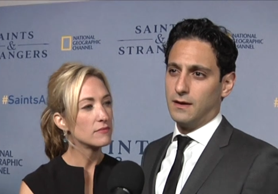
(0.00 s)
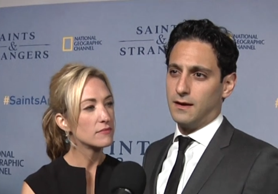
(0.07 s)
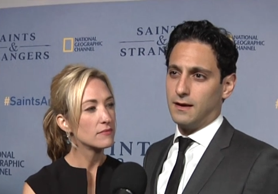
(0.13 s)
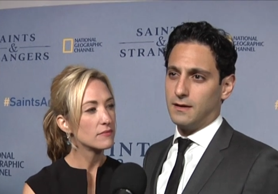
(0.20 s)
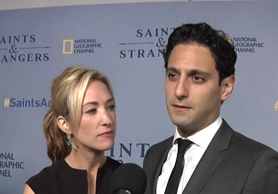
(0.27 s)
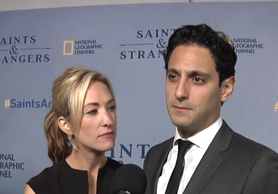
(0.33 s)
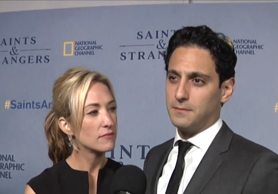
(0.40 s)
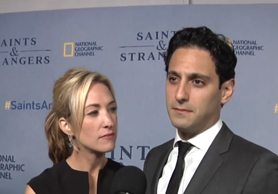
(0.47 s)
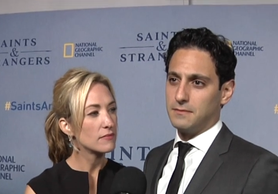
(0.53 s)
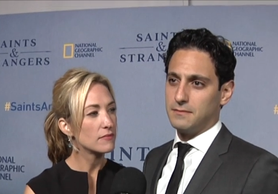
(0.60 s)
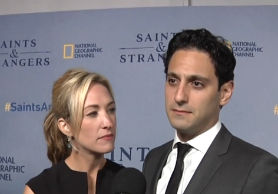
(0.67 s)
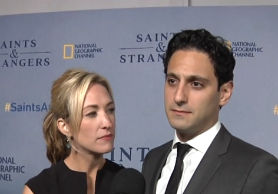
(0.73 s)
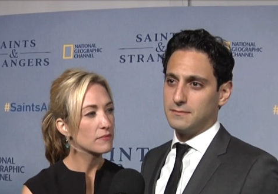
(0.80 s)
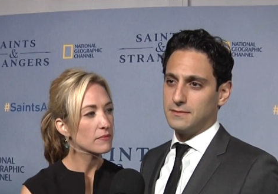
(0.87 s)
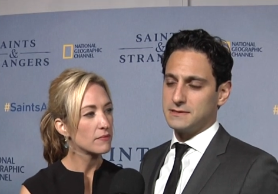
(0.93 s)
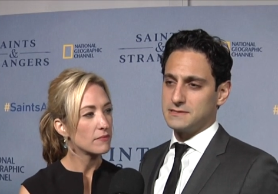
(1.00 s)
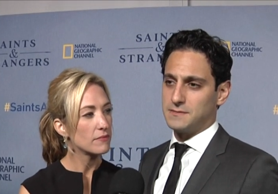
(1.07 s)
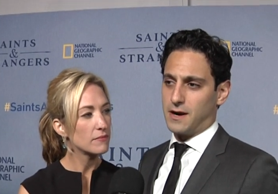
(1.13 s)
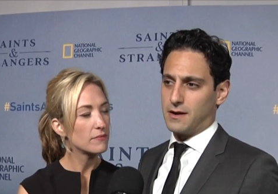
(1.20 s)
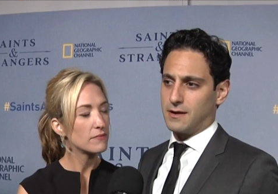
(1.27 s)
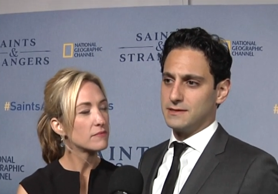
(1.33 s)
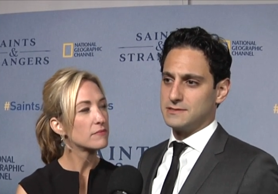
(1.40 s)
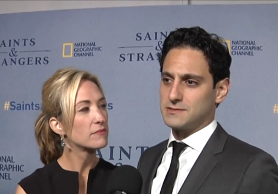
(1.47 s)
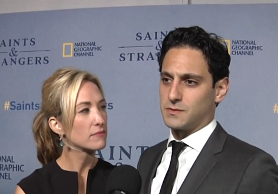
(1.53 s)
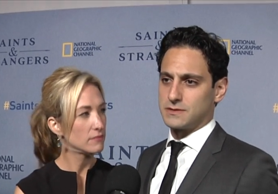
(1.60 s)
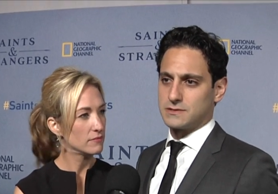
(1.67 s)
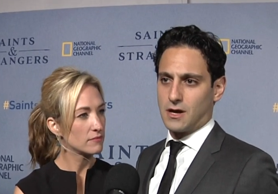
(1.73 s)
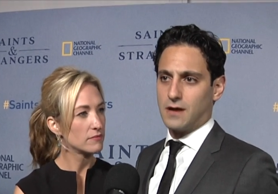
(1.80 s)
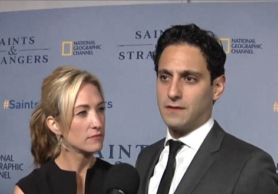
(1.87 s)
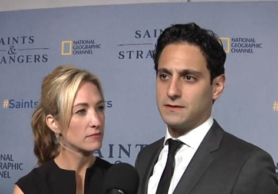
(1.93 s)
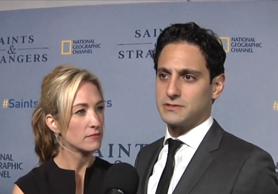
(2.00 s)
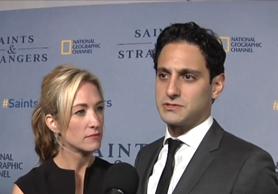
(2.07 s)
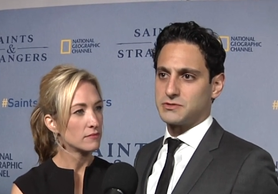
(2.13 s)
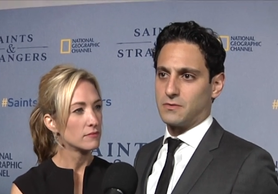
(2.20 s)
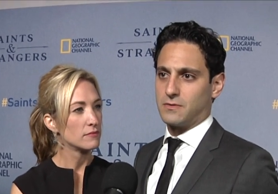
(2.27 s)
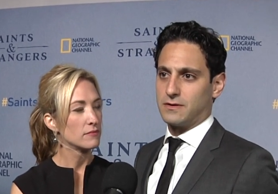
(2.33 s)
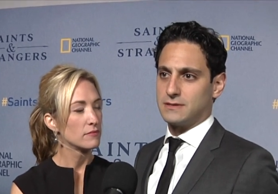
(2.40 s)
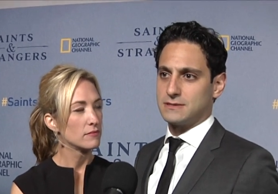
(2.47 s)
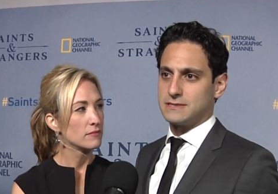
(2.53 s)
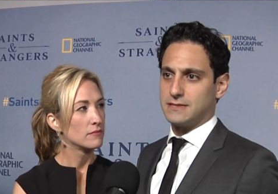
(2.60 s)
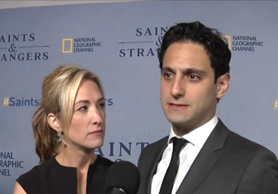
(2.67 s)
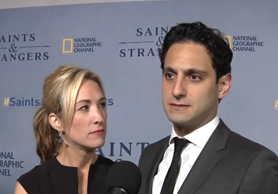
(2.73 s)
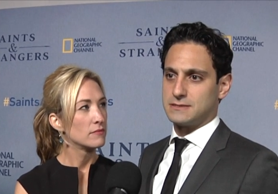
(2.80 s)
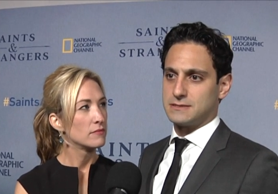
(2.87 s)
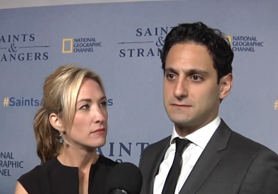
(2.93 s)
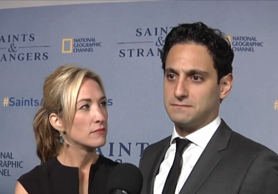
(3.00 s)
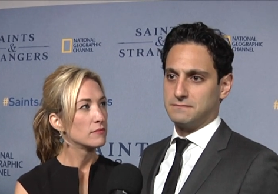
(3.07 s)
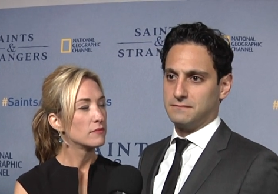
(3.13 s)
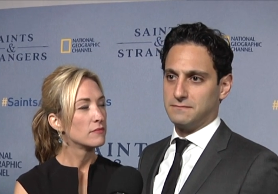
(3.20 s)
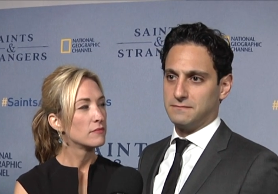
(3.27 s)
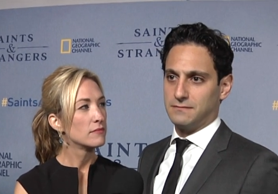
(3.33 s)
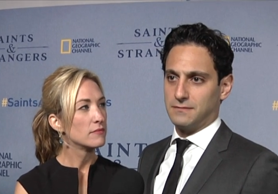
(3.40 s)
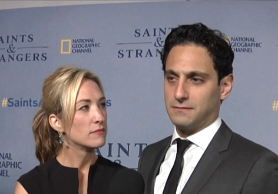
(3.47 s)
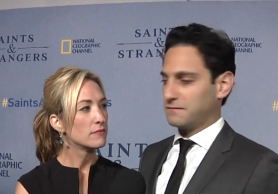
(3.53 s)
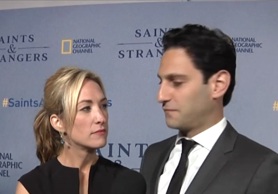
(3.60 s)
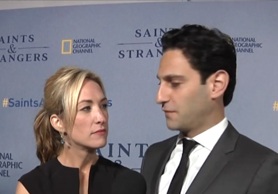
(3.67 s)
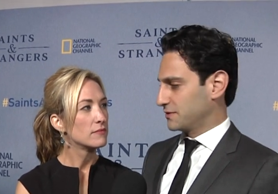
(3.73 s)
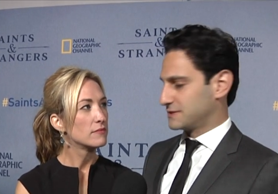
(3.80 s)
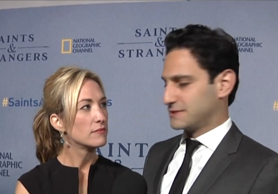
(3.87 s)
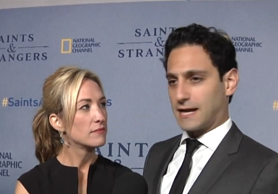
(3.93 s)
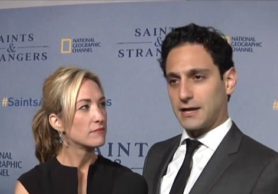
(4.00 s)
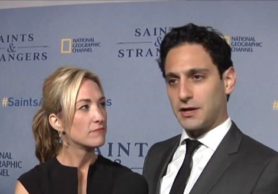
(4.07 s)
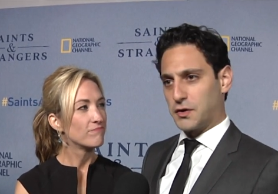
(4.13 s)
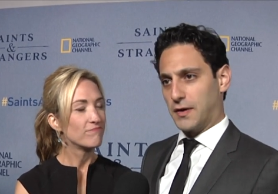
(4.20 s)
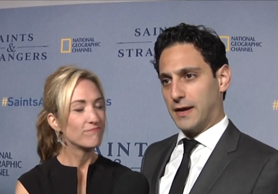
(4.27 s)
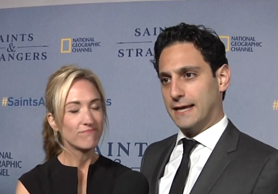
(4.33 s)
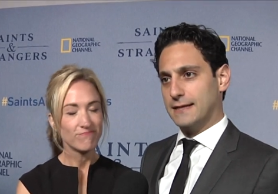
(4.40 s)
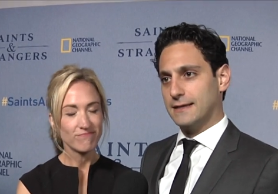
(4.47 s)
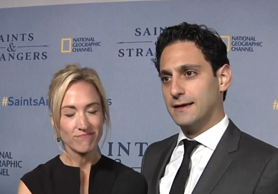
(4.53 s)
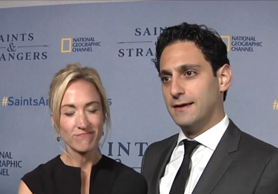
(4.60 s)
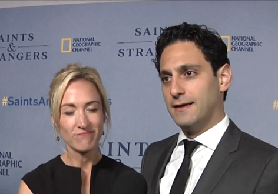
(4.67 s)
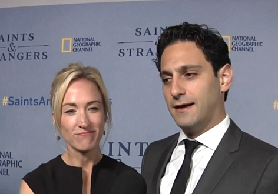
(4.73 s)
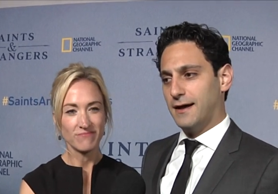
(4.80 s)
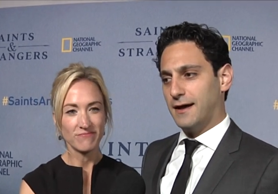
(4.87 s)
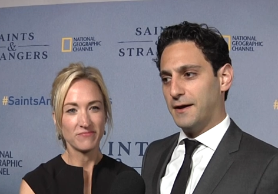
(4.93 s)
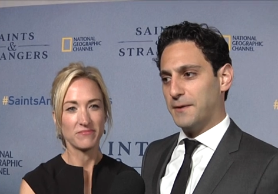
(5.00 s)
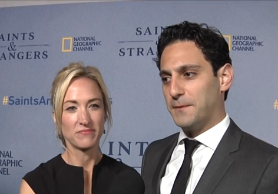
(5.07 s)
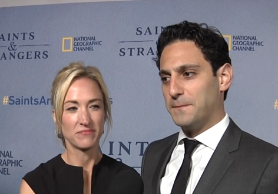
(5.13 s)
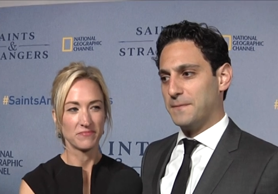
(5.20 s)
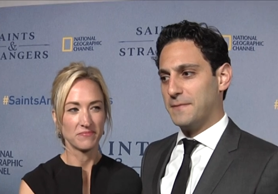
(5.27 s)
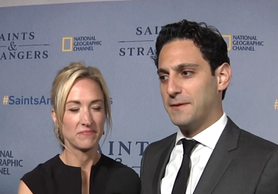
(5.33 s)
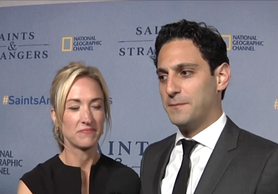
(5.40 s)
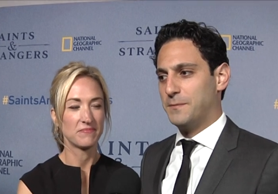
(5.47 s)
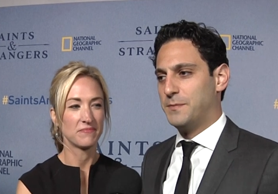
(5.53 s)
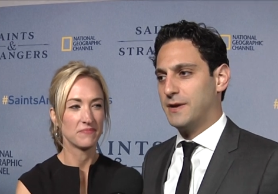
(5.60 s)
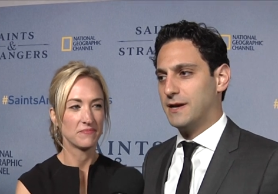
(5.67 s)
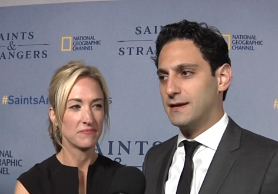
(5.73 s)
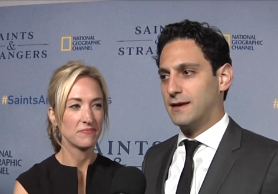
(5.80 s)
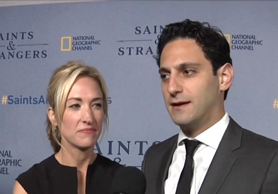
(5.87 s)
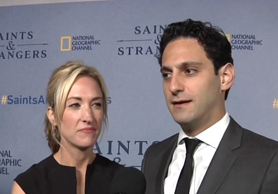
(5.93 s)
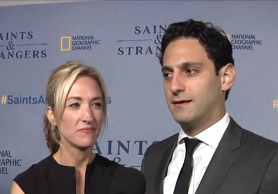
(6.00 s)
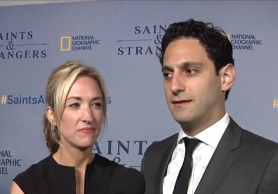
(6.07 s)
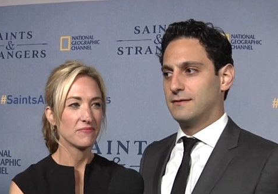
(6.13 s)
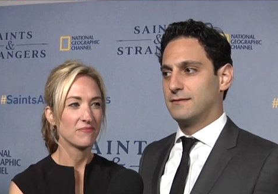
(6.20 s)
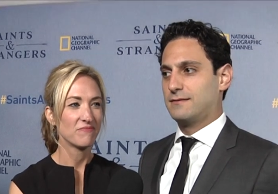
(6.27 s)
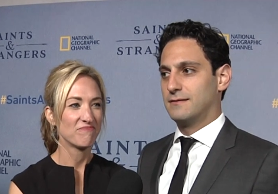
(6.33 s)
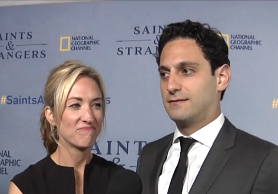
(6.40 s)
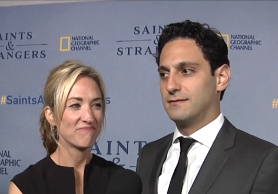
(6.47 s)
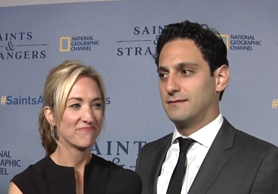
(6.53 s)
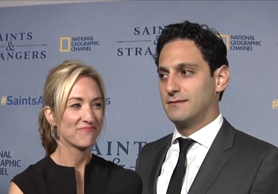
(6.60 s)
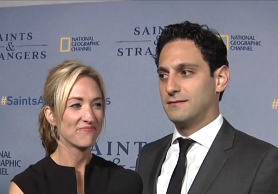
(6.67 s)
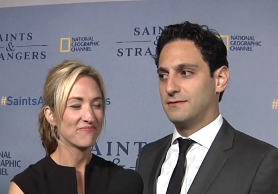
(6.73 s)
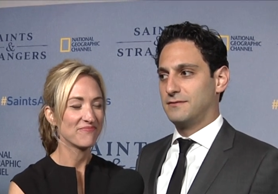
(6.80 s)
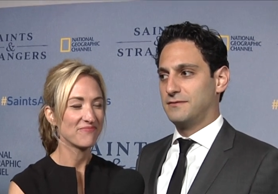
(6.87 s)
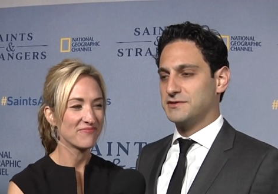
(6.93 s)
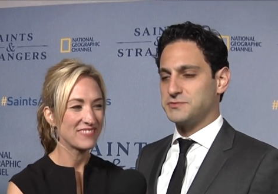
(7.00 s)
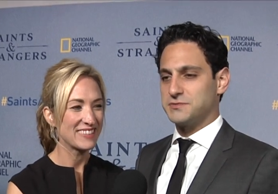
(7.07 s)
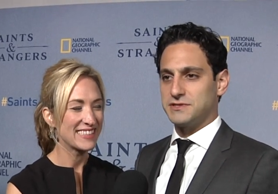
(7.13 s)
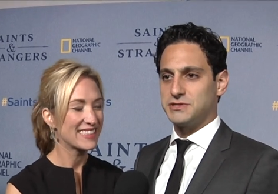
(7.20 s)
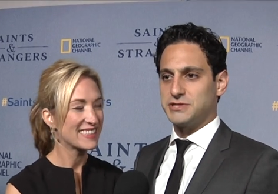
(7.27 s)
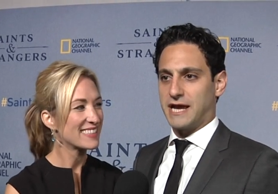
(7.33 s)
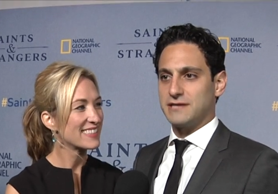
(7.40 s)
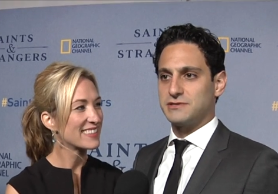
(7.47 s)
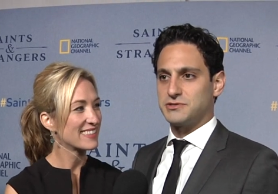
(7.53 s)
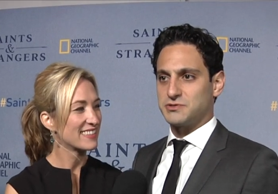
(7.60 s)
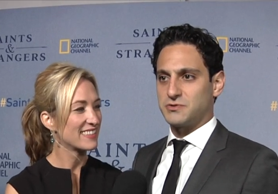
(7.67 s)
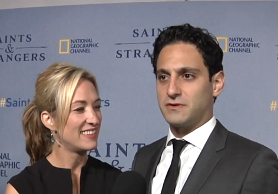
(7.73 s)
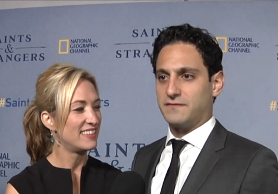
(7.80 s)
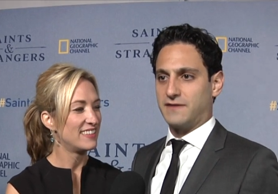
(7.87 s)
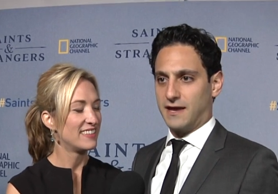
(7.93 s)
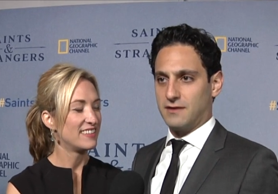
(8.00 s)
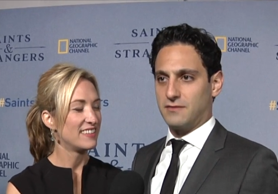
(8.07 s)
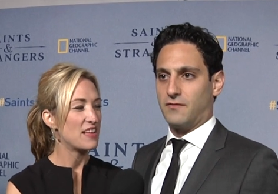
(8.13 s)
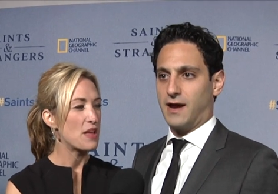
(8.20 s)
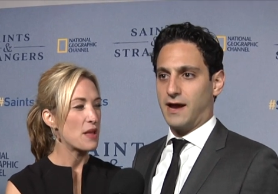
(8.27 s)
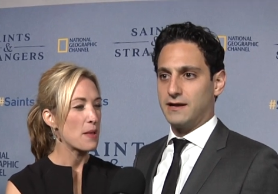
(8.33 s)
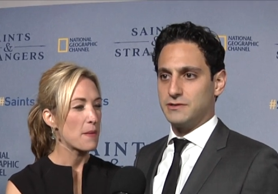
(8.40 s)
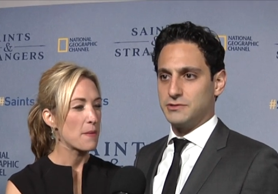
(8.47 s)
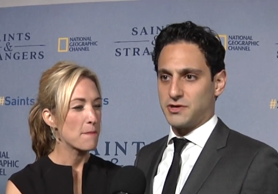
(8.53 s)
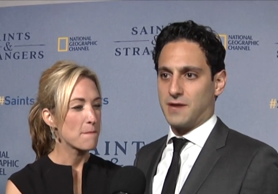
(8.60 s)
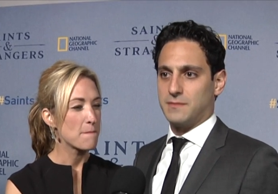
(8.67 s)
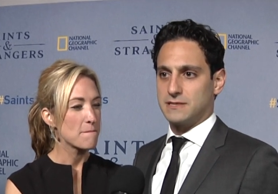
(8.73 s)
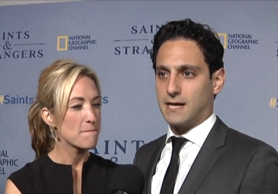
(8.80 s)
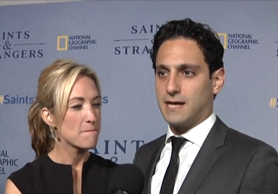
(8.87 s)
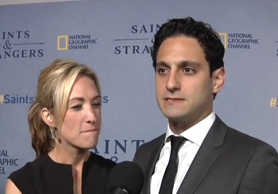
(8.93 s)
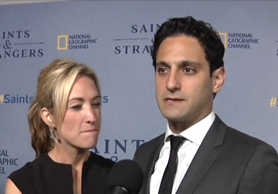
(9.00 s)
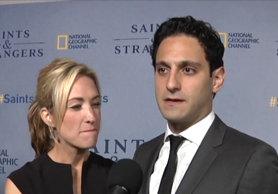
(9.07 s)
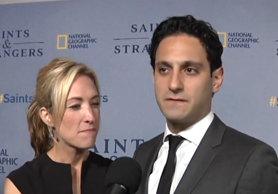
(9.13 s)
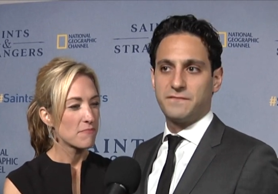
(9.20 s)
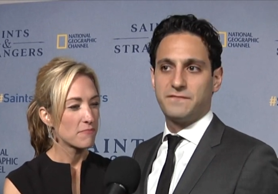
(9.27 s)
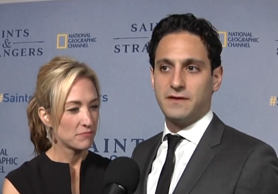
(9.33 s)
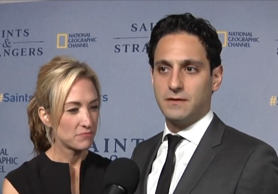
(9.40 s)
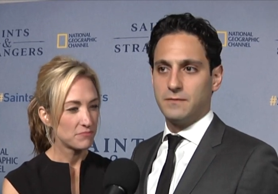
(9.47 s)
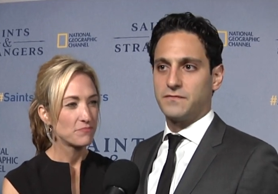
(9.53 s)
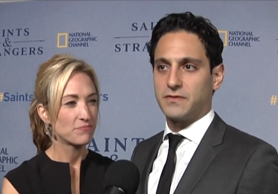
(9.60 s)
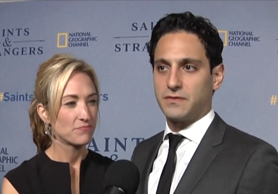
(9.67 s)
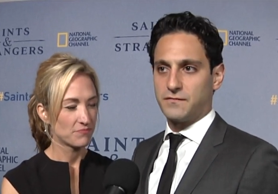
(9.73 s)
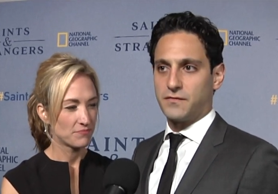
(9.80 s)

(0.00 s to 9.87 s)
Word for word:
Speaker 1: Um, as Americans, we're taught this story since first, second grade, um, but uh, this was a chance to sort of get it right and dramatize it on film for the